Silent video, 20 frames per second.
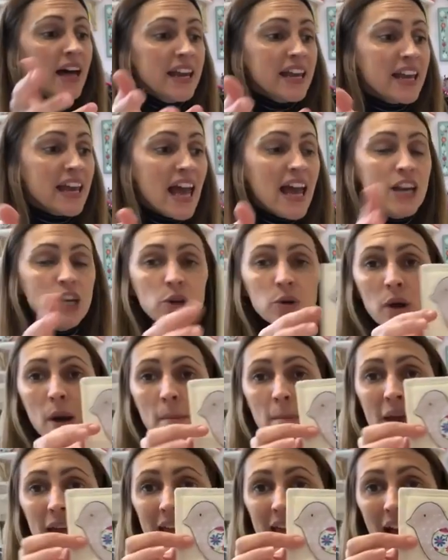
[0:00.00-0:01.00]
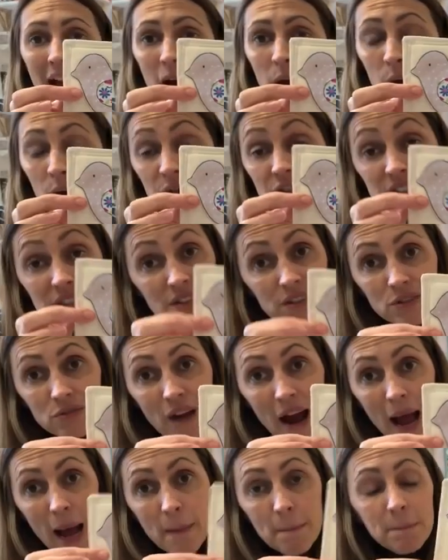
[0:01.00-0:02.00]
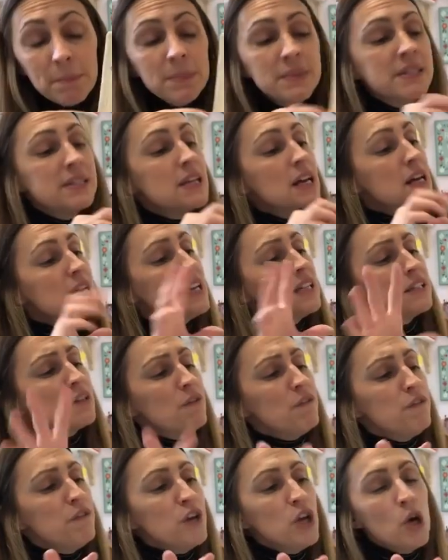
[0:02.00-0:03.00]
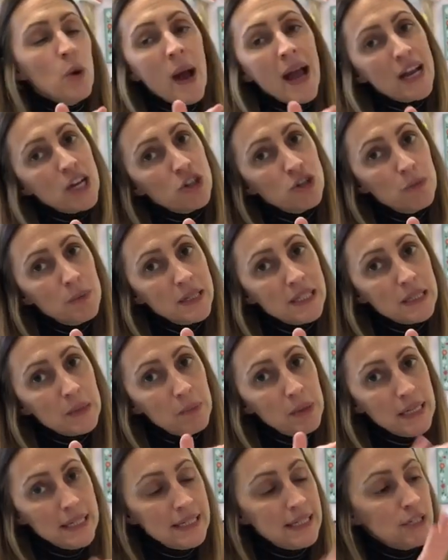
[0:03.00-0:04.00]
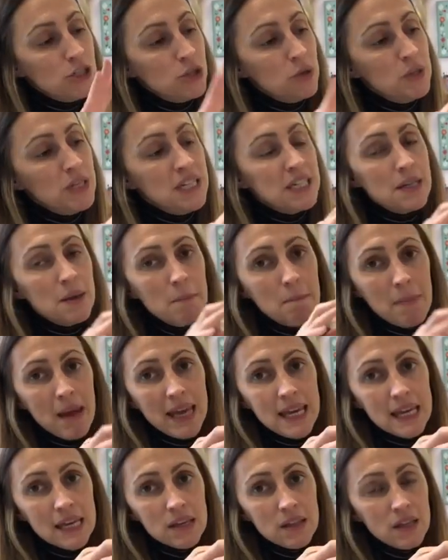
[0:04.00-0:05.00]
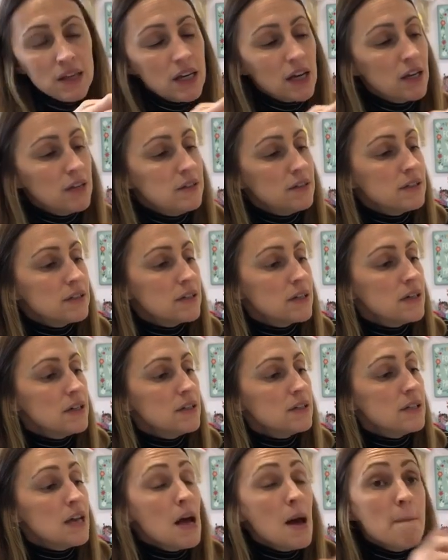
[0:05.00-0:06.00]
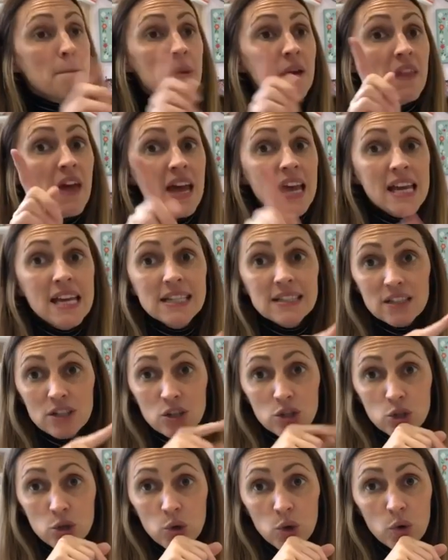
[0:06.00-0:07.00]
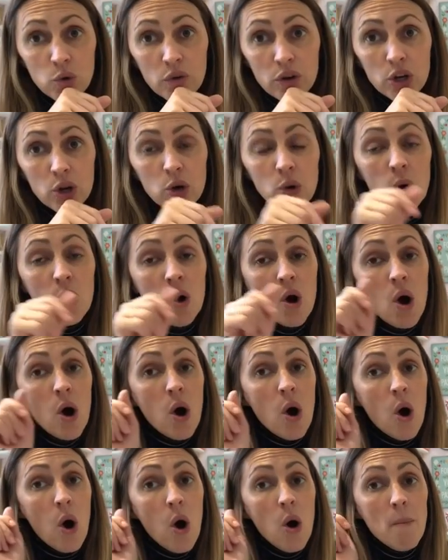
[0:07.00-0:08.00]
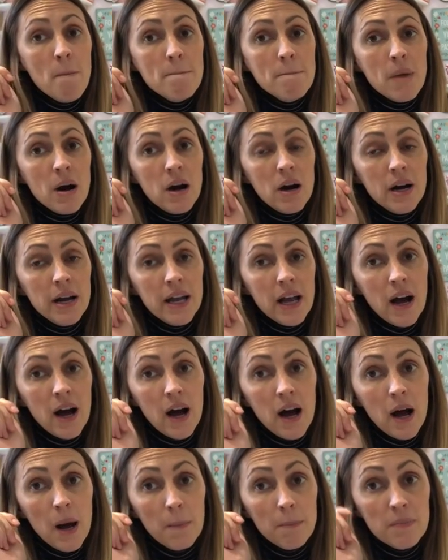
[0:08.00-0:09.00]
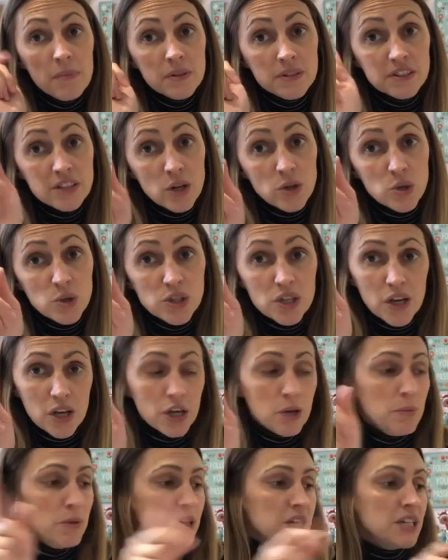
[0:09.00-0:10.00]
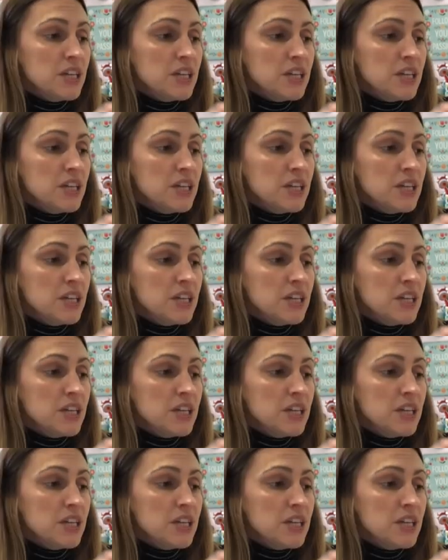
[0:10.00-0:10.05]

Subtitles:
again, you can make it out of scraps. There's a few extra bits and pieces you need to make the coasters, but there is a tutorial on my social sewing community